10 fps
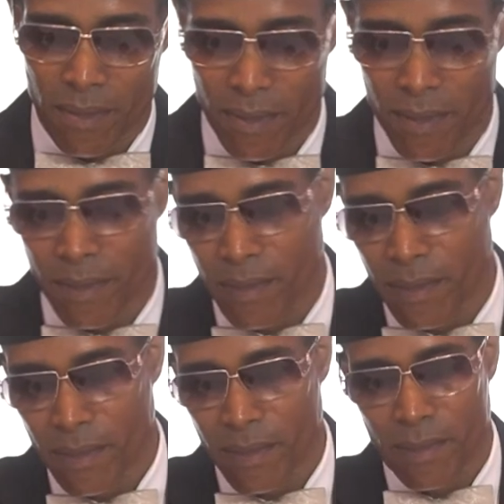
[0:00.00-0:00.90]

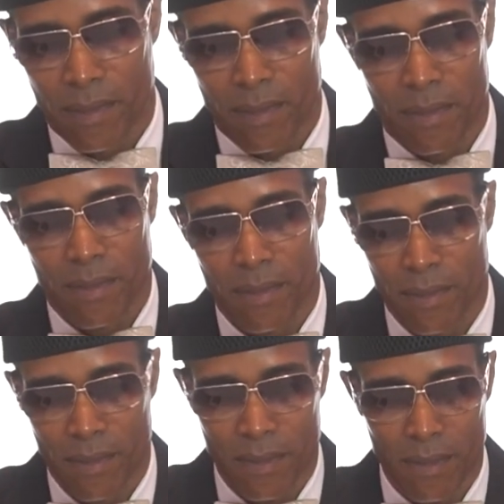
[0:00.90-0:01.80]

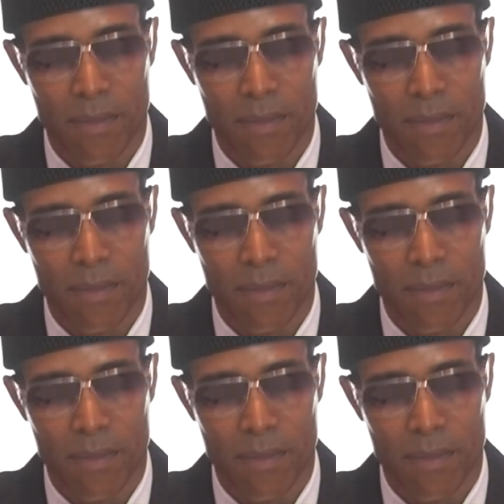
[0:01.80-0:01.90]
No one is speaking in this clip.